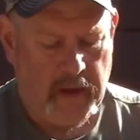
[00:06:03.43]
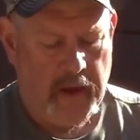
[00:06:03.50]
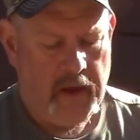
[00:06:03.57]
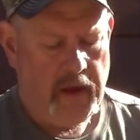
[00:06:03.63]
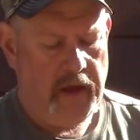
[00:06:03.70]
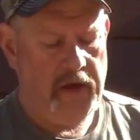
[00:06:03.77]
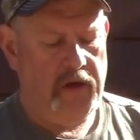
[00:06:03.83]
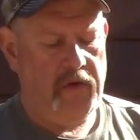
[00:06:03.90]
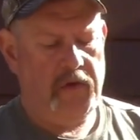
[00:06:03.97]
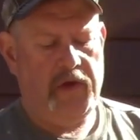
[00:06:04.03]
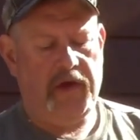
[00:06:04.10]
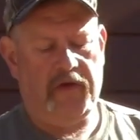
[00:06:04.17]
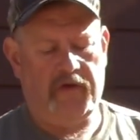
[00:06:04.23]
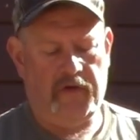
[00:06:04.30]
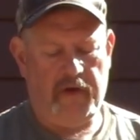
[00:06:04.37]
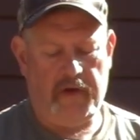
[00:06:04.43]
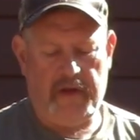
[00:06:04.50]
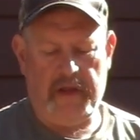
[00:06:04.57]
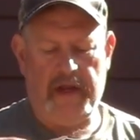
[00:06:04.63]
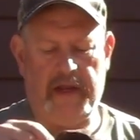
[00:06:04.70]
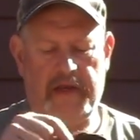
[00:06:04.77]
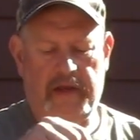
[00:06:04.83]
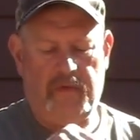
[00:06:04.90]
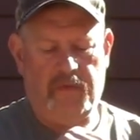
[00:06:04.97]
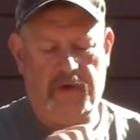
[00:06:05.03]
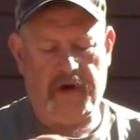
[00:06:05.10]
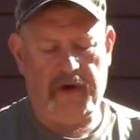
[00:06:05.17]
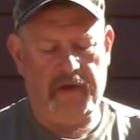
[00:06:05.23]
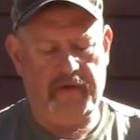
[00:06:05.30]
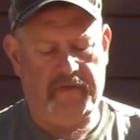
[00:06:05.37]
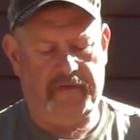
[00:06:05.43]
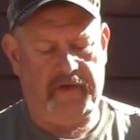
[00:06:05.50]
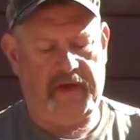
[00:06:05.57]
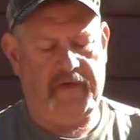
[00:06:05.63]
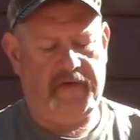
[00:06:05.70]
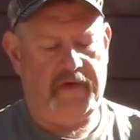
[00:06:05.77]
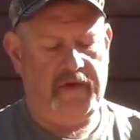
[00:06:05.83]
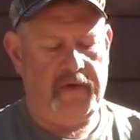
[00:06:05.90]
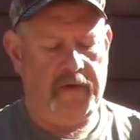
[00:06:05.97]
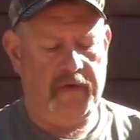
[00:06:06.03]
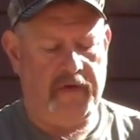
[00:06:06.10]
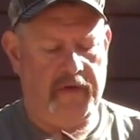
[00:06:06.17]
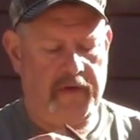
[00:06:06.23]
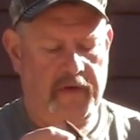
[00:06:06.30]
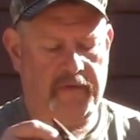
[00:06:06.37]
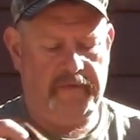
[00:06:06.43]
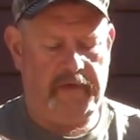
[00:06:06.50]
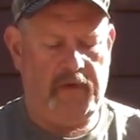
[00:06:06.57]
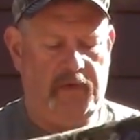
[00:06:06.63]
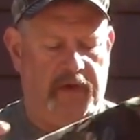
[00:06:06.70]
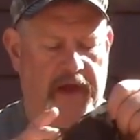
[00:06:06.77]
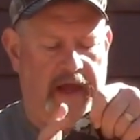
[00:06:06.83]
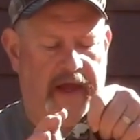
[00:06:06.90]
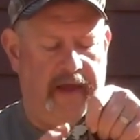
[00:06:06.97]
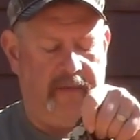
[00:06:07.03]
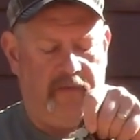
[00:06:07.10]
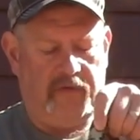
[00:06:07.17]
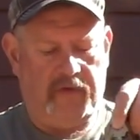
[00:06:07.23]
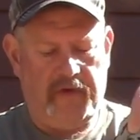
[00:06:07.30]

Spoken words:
A new addition that I did wear this season a few times